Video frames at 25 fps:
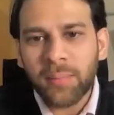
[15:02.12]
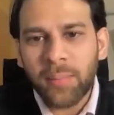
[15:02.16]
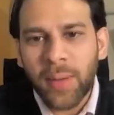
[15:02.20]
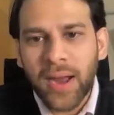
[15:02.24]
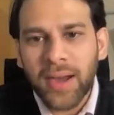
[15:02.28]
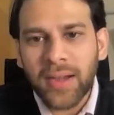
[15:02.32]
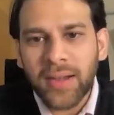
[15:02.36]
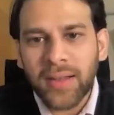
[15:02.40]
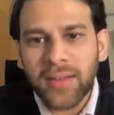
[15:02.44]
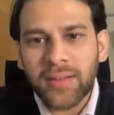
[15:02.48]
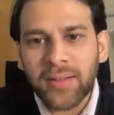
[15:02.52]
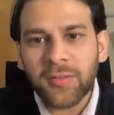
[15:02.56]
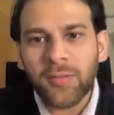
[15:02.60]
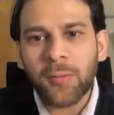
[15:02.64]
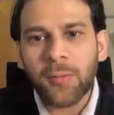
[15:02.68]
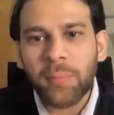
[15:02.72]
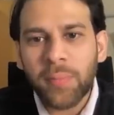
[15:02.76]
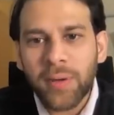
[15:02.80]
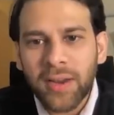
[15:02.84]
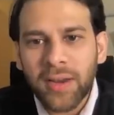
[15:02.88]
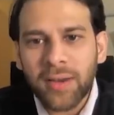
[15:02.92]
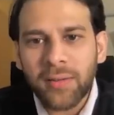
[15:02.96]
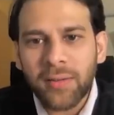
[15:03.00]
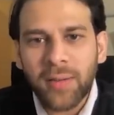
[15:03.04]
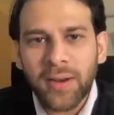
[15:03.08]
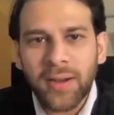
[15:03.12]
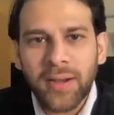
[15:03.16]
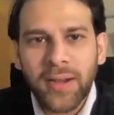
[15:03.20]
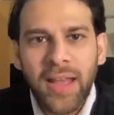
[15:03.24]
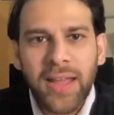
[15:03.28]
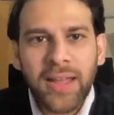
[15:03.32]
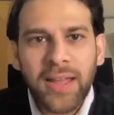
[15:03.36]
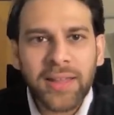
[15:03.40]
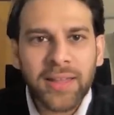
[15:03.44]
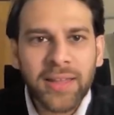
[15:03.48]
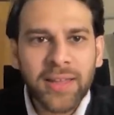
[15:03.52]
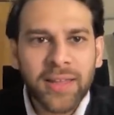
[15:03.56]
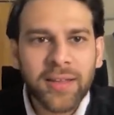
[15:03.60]
parties operate but
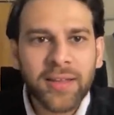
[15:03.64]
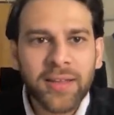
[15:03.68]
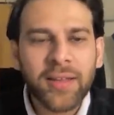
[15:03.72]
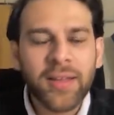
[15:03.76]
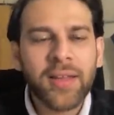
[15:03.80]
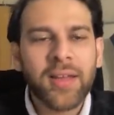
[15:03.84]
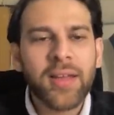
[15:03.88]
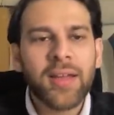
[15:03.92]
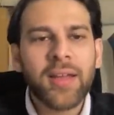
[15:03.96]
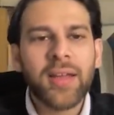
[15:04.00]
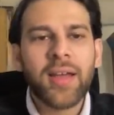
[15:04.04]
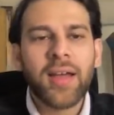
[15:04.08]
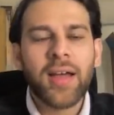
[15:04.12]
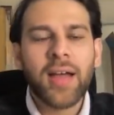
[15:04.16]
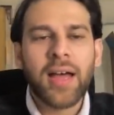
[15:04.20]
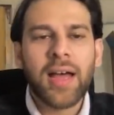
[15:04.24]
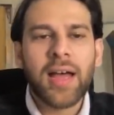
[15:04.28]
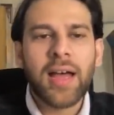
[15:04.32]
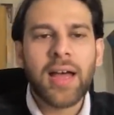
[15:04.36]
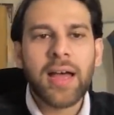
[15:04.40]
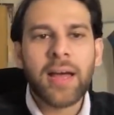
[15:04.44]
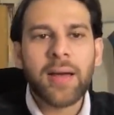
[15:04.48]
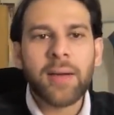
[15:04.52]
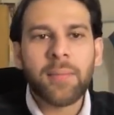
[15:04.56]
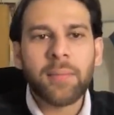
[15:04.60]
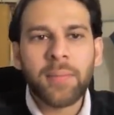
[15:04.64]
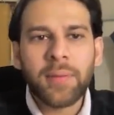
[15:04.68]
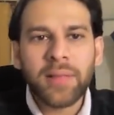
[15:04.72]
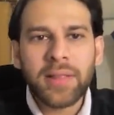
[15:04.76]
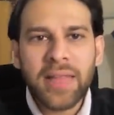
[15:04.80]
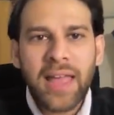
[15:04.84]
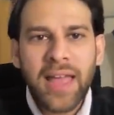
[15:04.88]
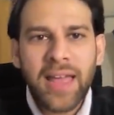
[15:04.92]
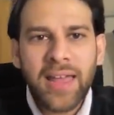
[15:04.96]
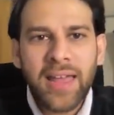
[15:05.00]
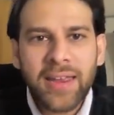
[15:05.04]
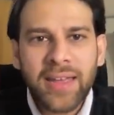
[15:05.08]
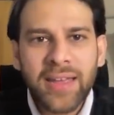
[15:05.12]
i think uh,
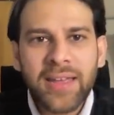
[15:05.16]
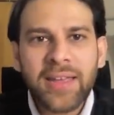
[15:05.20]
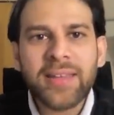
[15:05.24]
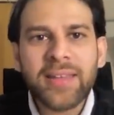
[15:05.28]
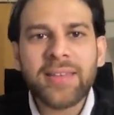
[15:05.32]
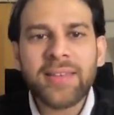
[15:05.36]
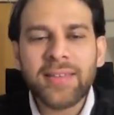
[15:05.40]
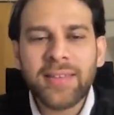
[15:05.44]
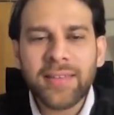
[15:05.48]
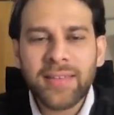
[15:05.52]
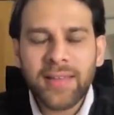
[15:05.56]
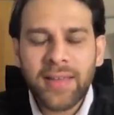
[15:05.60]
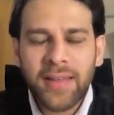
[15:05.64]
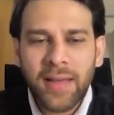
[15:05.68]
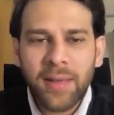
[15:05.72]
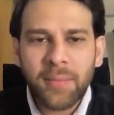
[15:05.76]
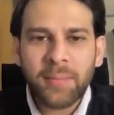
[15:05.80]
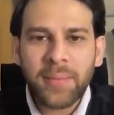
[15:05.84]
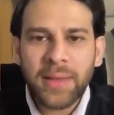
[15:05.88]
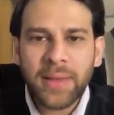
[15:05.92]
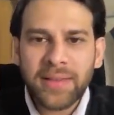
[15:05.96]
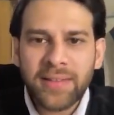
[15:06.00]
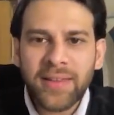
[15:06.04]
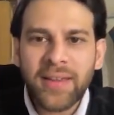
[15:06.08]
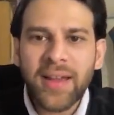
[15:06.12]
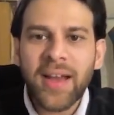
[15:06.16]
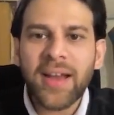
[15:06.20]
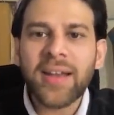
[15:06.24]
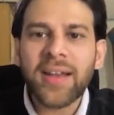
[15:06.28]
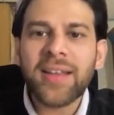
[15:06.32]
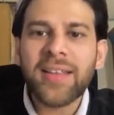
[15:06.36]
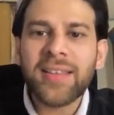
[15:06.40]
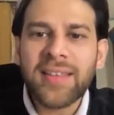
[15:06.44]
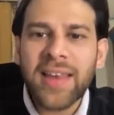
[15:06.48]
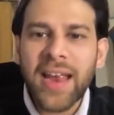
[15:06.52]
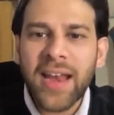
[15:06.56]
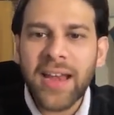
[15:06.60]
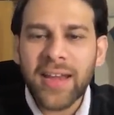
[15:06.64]
there is a basic
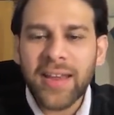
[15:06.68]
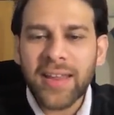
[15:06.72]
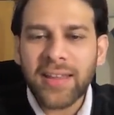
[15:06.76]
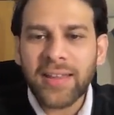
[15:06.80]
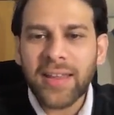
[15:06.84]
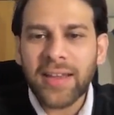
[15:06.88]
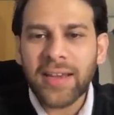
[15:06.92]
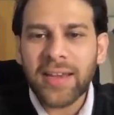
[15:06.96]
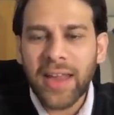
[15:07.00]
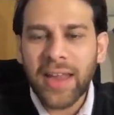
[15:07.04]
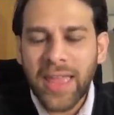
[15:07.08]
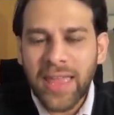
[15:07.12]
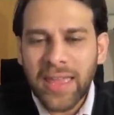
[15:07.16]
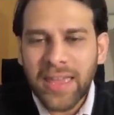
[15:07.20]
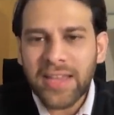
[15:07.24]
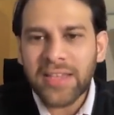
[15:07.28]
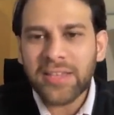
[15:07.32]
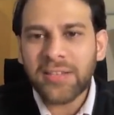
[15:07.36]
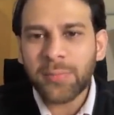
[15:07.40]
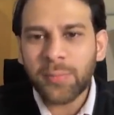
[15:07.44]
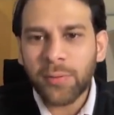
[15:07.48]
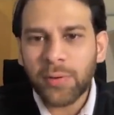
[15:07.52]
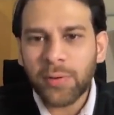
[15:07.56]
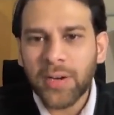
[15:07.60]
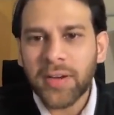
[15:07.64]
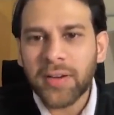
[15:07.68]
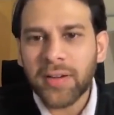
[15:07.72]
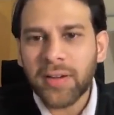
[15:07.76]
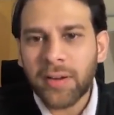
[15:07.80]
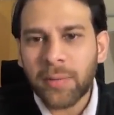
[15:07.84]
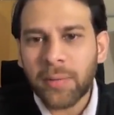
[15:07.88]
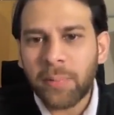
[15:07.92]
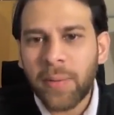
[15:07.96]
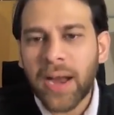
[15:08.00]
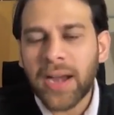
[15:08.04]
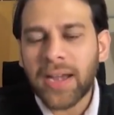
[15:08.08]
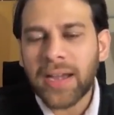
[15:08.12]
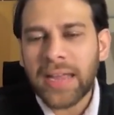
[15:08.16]
understanding that each
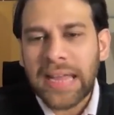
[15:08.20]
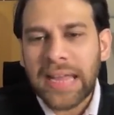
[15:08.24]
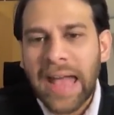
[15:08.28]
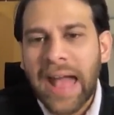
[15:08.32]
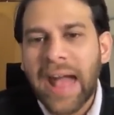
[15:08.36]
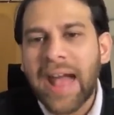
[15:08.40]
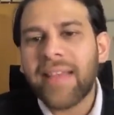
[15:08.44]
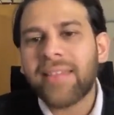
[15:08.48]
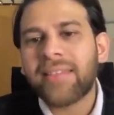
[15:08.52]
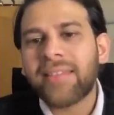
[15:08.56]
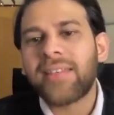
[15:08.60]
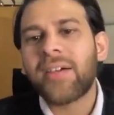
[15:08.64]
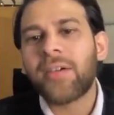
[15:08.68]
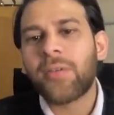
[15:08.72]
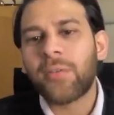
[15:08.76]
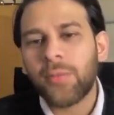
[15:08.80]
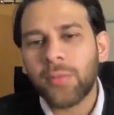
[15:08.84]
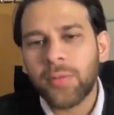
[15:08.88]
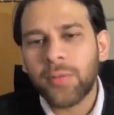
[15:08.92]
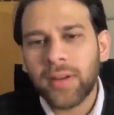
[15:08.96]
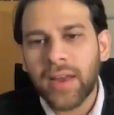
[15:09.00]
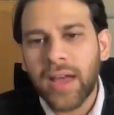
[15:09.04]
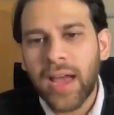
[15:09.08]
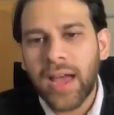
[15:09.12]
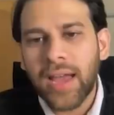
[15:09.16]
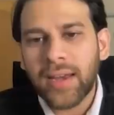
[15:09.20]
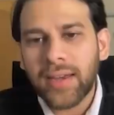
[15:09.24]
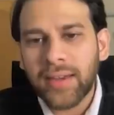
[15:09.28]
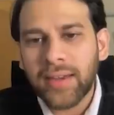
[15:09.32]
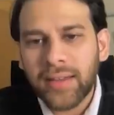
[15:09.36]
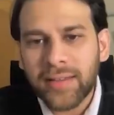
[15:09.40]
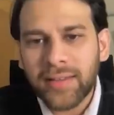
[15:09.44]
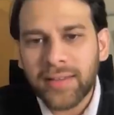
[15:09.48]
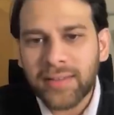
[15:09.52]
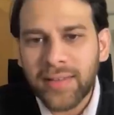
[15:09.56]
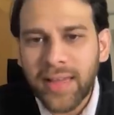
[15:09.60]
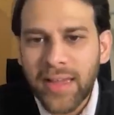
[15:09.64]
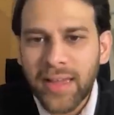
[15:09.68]
political party has their own
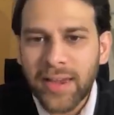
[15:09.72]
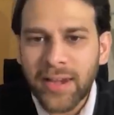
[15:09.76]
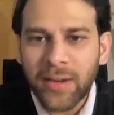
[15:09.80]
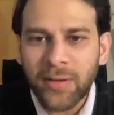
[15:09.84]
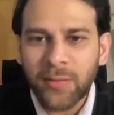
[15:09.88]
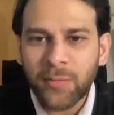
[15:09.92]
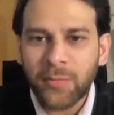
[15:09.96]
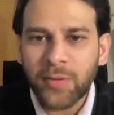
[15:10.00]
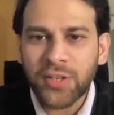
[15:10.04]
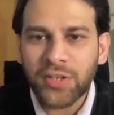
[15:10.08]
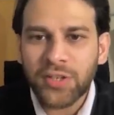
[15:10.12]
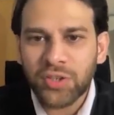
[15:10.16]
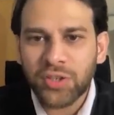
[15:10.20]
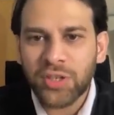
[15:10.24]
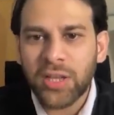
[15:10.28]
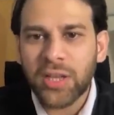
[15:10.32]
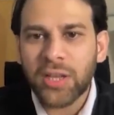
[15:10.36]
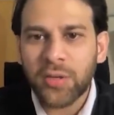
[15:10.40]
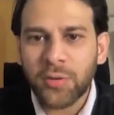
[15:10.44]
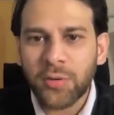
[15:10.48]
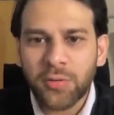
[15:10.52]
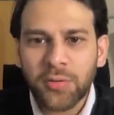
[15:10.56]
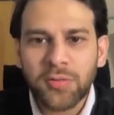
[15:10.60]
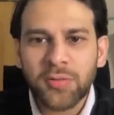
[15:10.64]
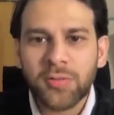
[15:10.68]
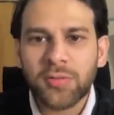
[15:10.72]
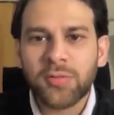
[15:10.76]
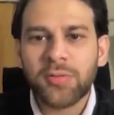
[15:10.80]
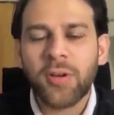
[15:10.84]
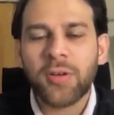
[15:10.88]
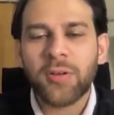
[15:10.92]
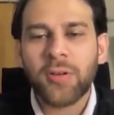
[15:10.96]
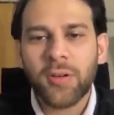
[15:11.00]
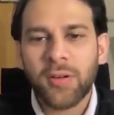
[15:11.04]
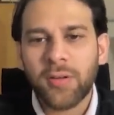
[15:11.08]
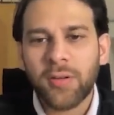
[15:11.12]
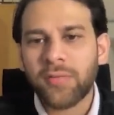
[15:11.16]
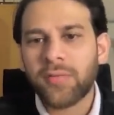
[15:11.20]
it cell which they use to
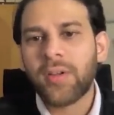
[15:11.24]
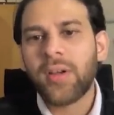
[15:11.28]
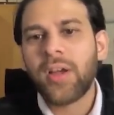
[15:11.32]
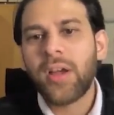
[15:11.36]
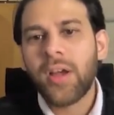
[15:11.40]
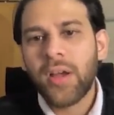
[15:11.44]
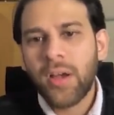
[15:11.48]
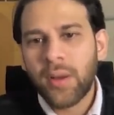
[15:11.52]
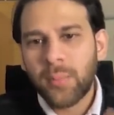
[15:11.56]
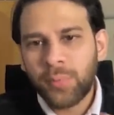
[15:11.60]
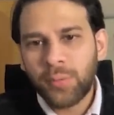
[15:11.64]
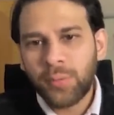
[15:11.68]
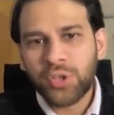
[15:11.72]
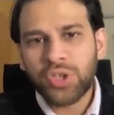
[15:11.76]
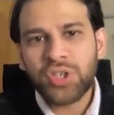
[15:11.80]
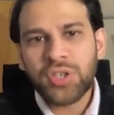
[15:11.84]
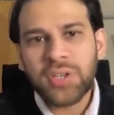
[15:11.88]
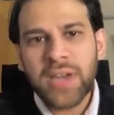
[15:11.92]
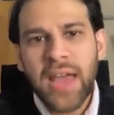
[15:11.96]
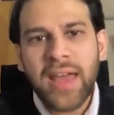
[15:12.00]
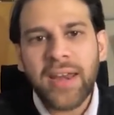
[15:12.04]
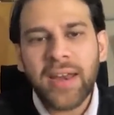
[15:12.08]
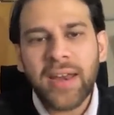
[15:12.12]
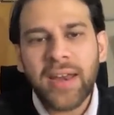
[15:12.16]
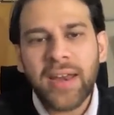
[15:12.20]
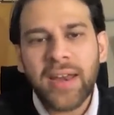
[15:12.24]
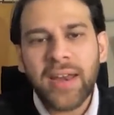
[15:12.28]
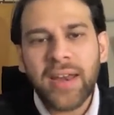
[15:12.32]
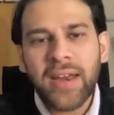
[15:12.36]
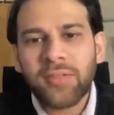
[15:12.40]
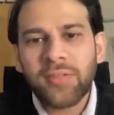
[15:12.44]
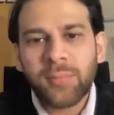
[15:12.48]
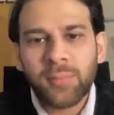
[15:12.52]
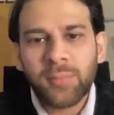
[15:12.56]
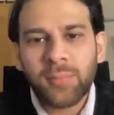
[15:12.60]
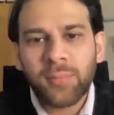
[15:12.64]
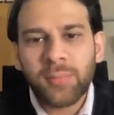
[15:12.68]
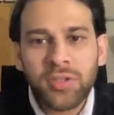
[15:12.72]
sort of push
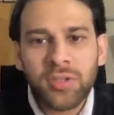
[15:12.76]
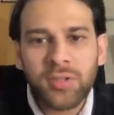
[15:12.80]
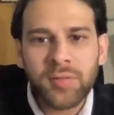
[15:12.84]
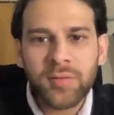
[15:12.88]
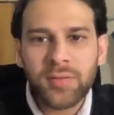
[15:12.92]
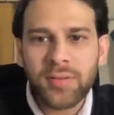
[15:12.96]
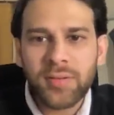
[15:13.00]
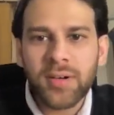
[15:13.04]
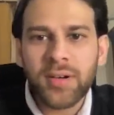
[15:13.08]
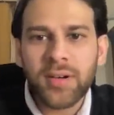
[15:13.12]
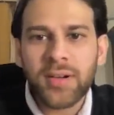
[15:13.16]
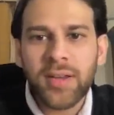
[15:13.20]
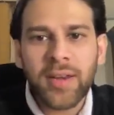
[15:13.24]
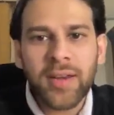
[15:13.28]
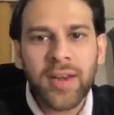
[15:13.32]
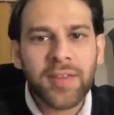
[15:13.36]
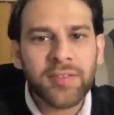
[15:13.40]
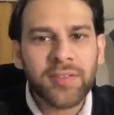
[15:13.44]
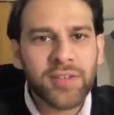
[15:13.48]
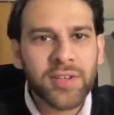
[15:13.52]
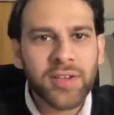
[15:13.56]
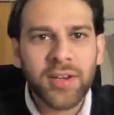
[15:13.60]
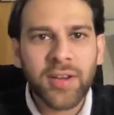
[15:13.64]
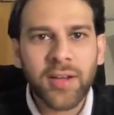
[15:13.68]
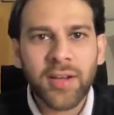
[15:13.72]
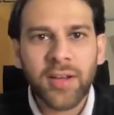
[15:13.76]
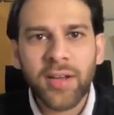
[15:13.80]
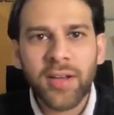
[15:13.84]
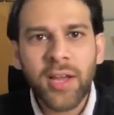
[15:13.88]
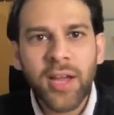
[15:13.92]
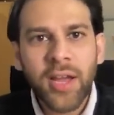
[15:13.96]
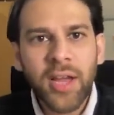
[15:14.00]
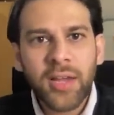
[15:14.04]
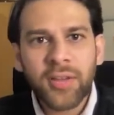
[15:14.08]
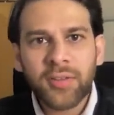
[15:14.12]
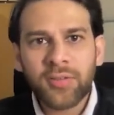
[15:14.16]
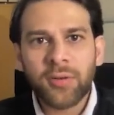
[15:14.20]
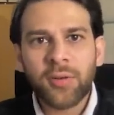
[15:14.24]
narratives or push certain agenda
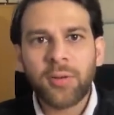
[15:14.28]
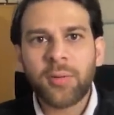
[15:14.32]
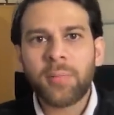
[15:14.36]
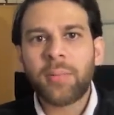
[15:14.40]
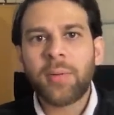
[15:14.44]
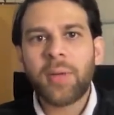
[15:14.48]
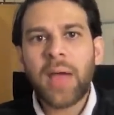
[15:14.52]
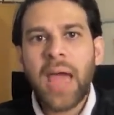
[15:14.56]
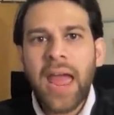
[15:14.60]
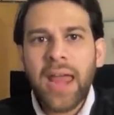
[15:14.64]
so